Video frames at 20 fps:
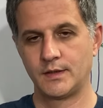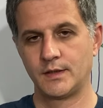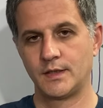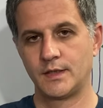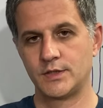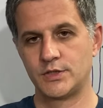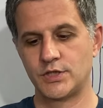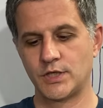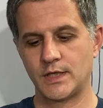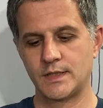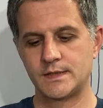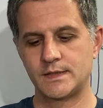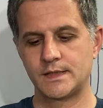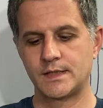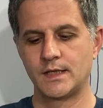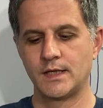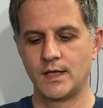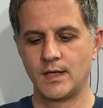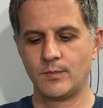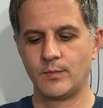
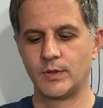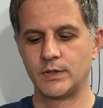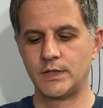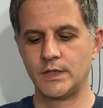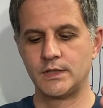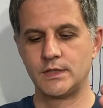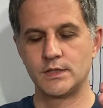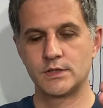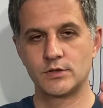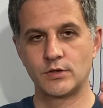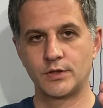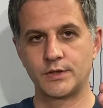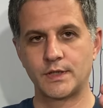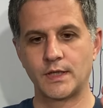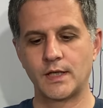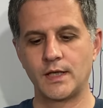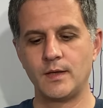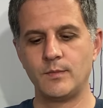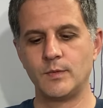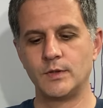adjust, but it is not
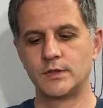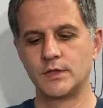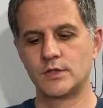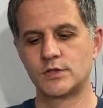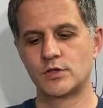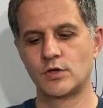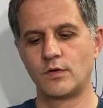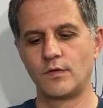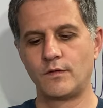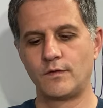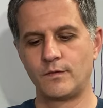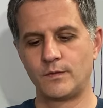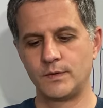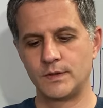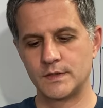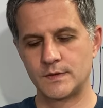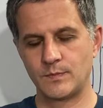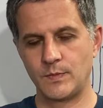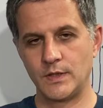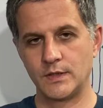unlimited. So if
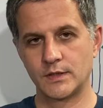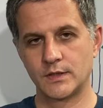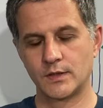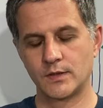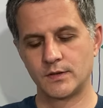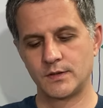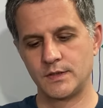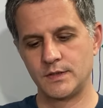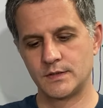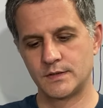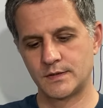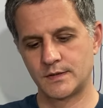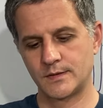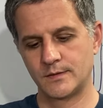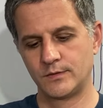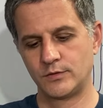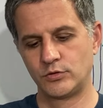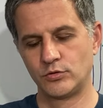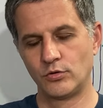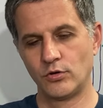the spindle is
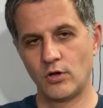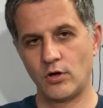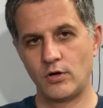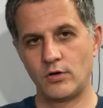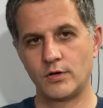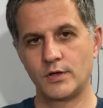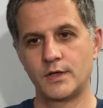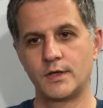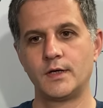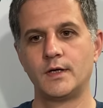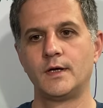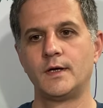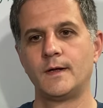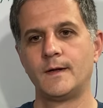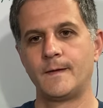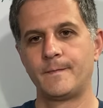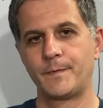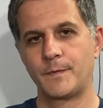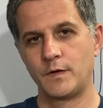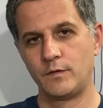too long,
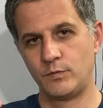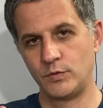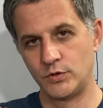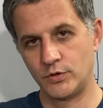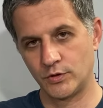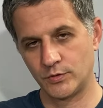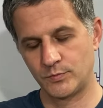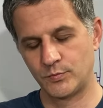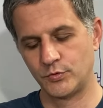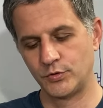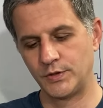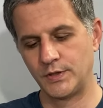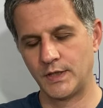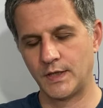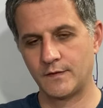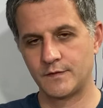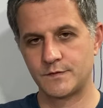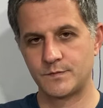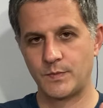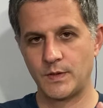if we don't put
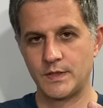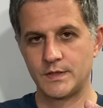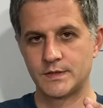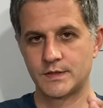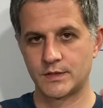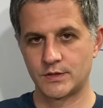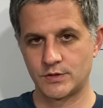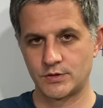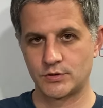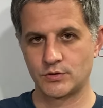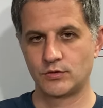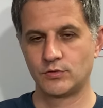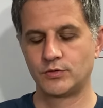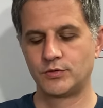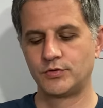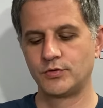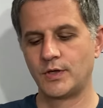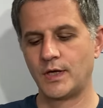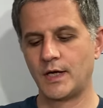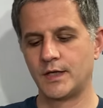enough spacers all
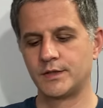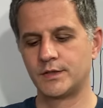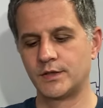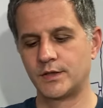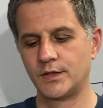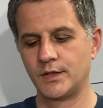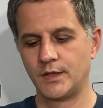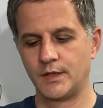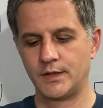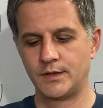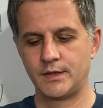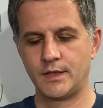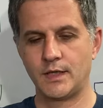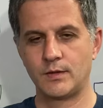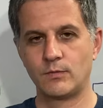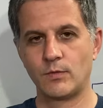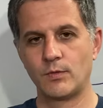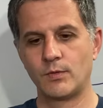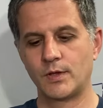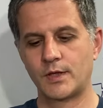together,
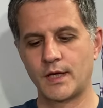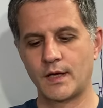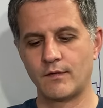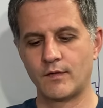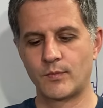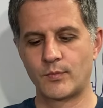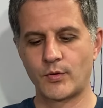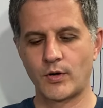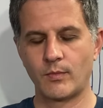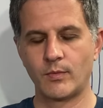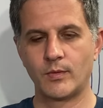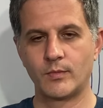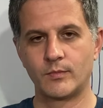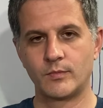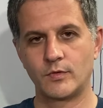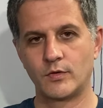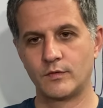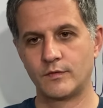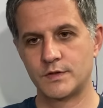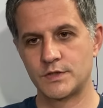then we will have a
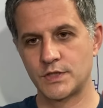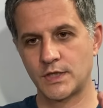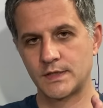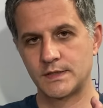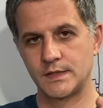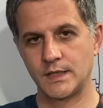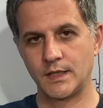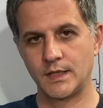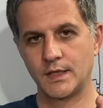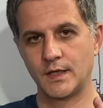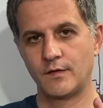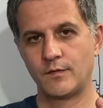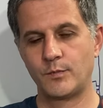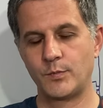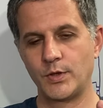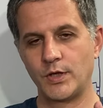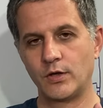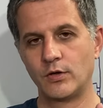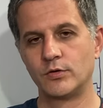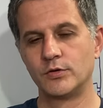problem of adjusting enough
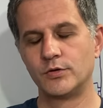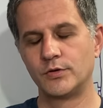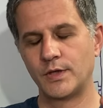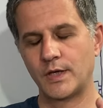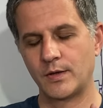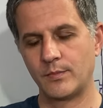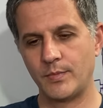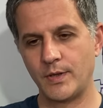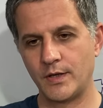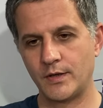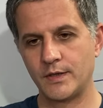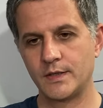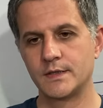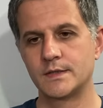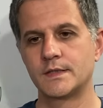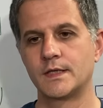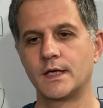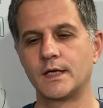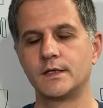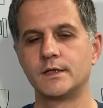preload on our
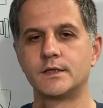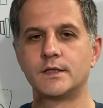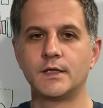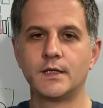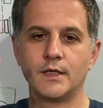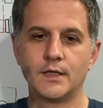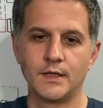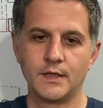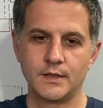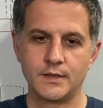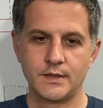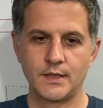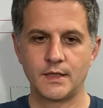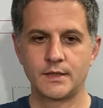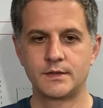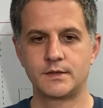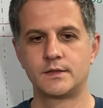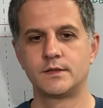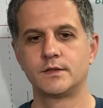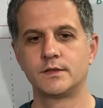bearings, and
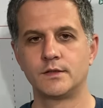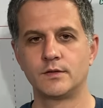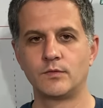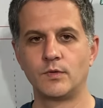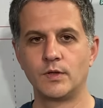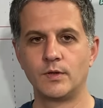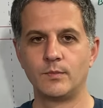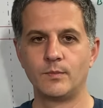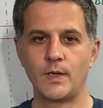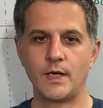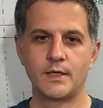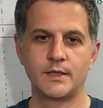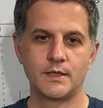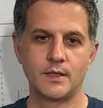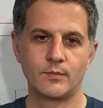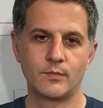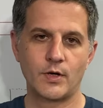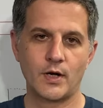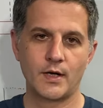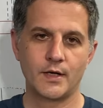that will make
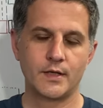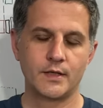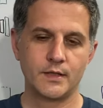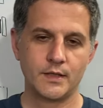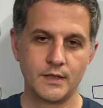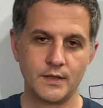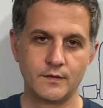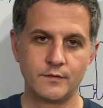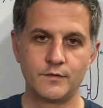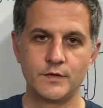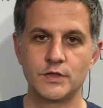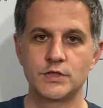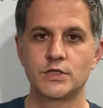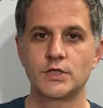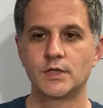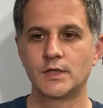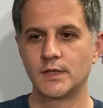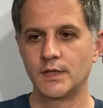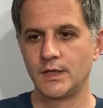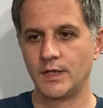them run
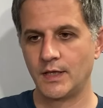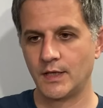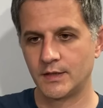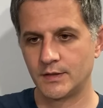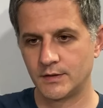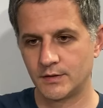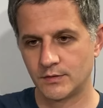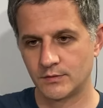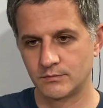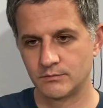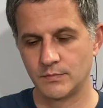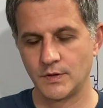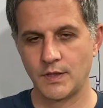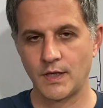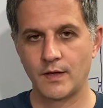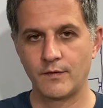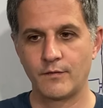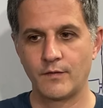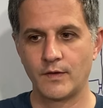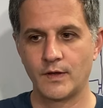inefficiently and
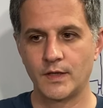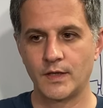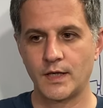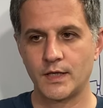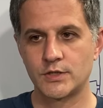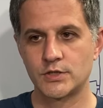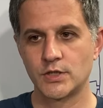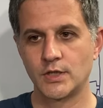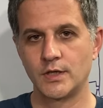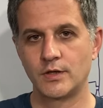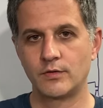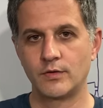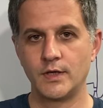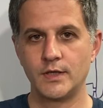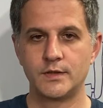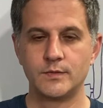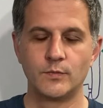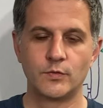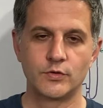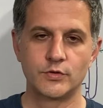actually
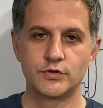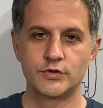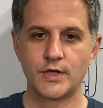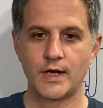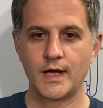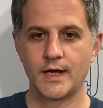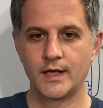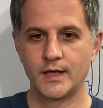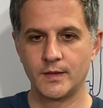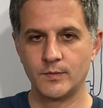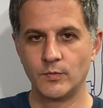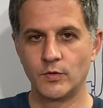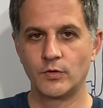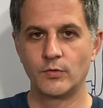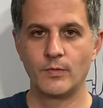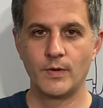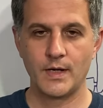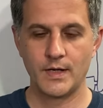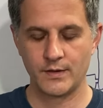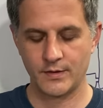create more drag and more
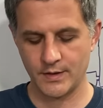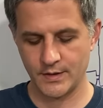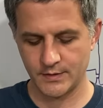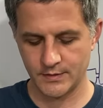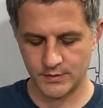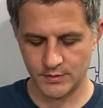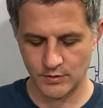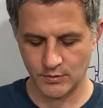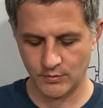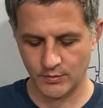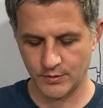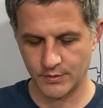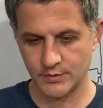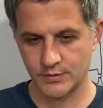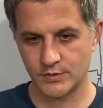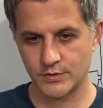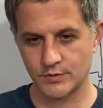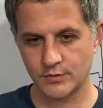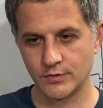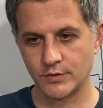wear and so on.
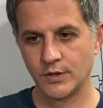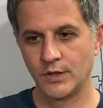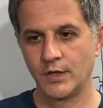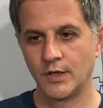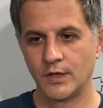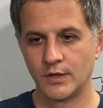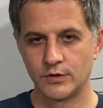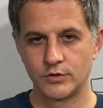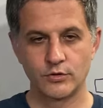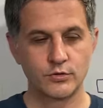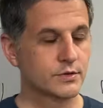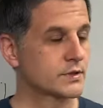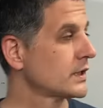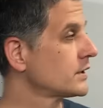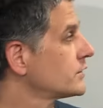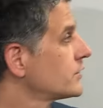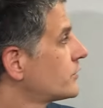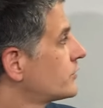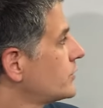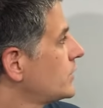So those
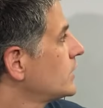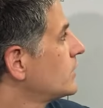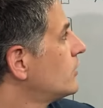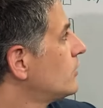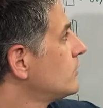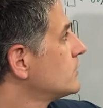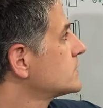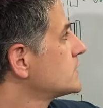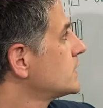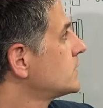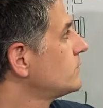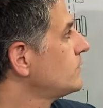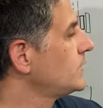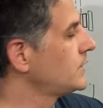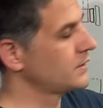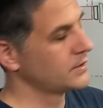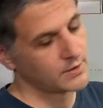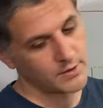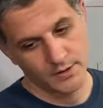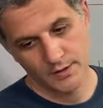are the three goals that
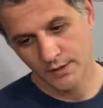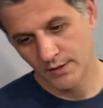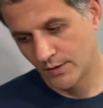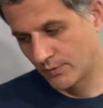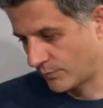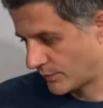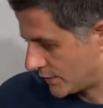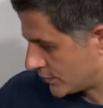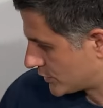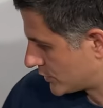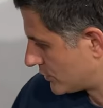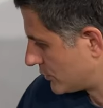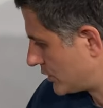we wish to